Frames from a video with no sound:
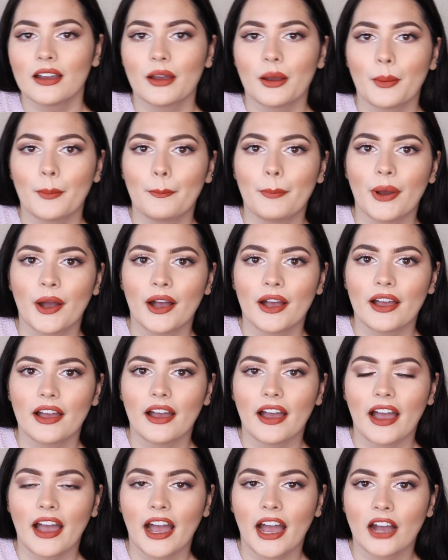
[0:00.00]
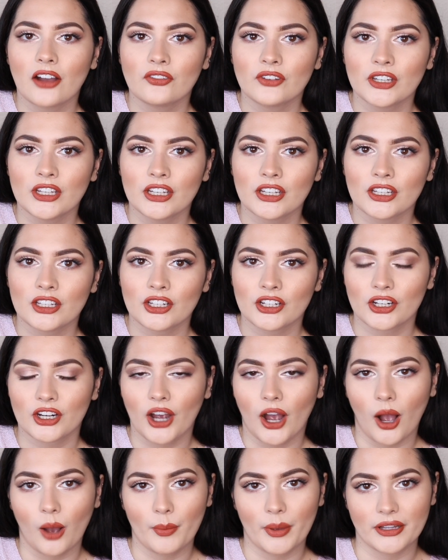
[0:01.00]
but having your
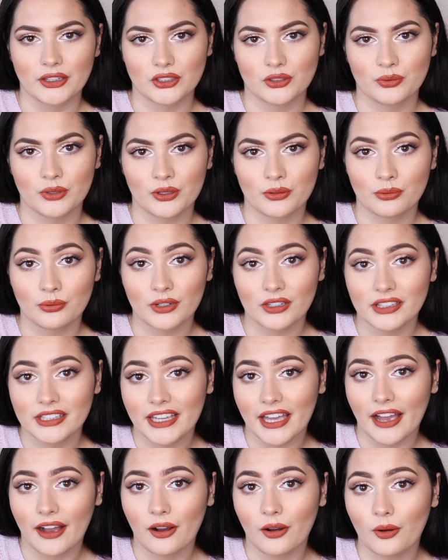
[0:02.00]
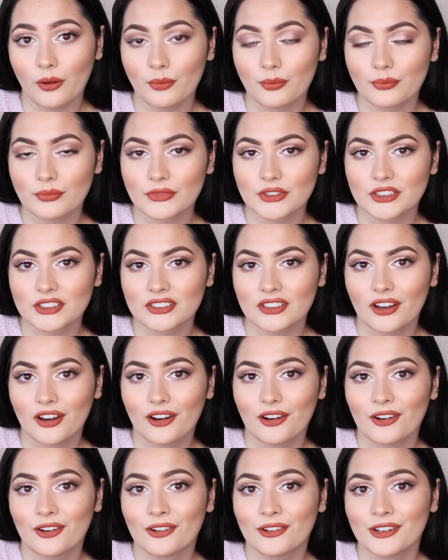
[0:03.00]
comments would really help.
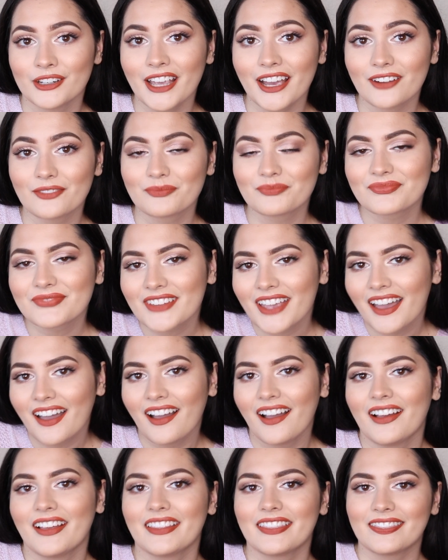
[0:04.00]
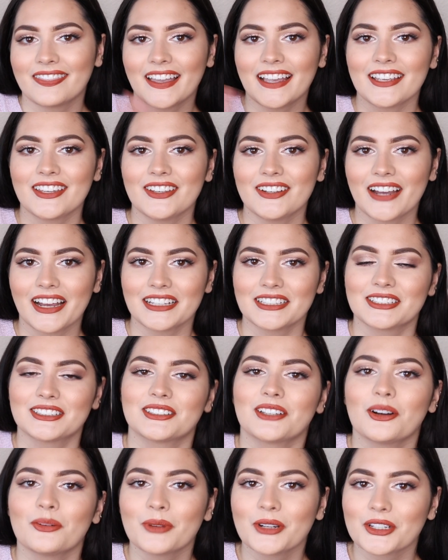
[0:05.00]
So yeah, thank you guys
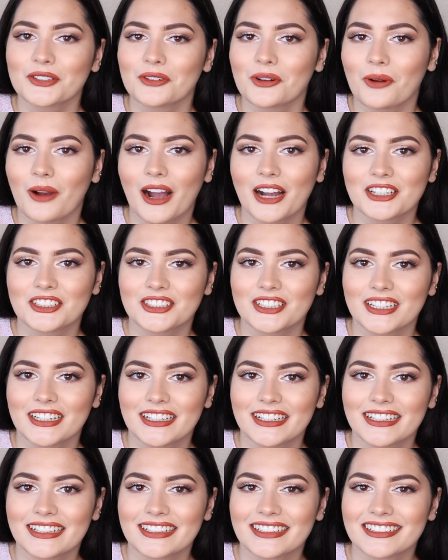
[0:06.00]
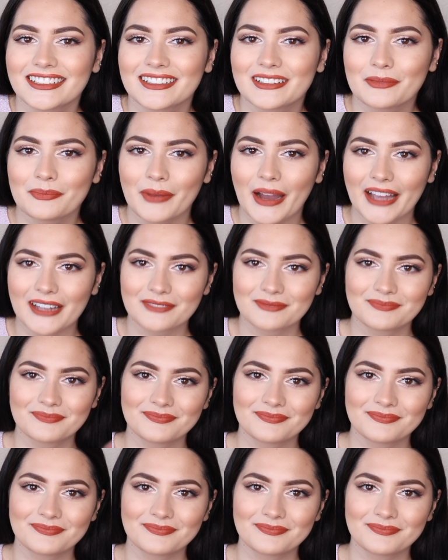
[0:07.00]
so much for watching. Bye.